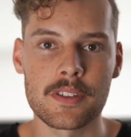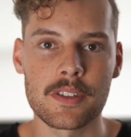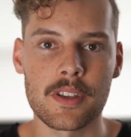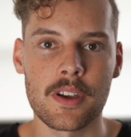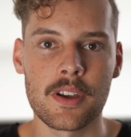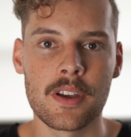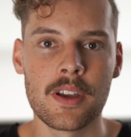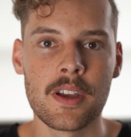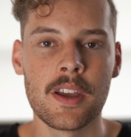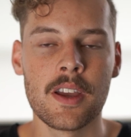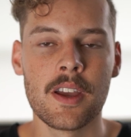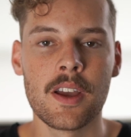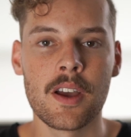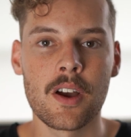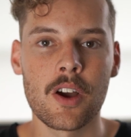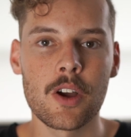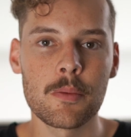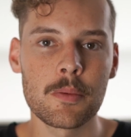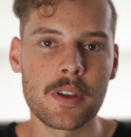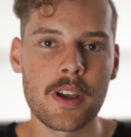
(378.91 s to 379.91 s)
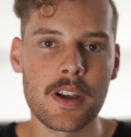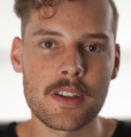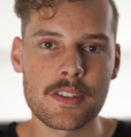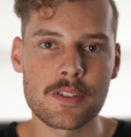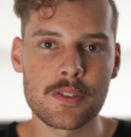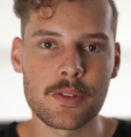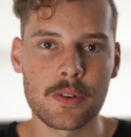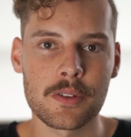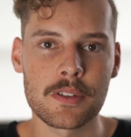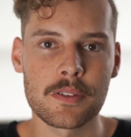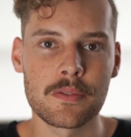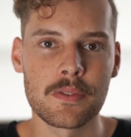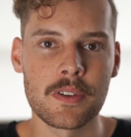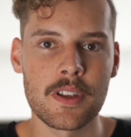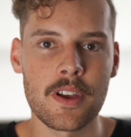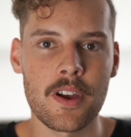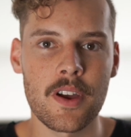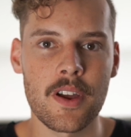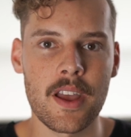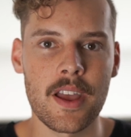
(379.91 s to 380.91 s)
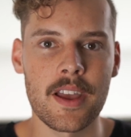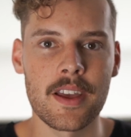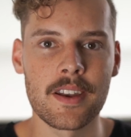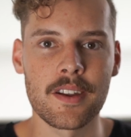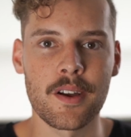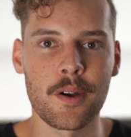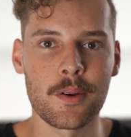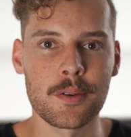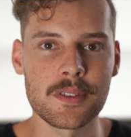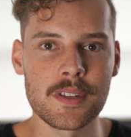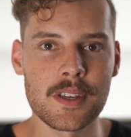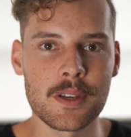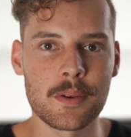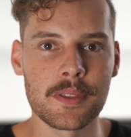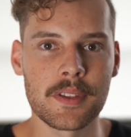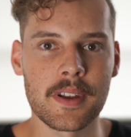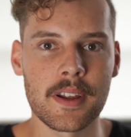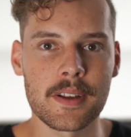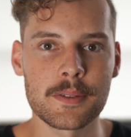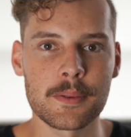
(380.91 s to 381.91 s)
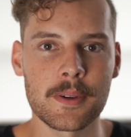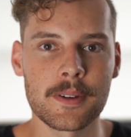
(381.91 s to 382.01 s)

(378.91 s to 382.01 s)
So hope you guys enjoyed this video and I'll see you in the next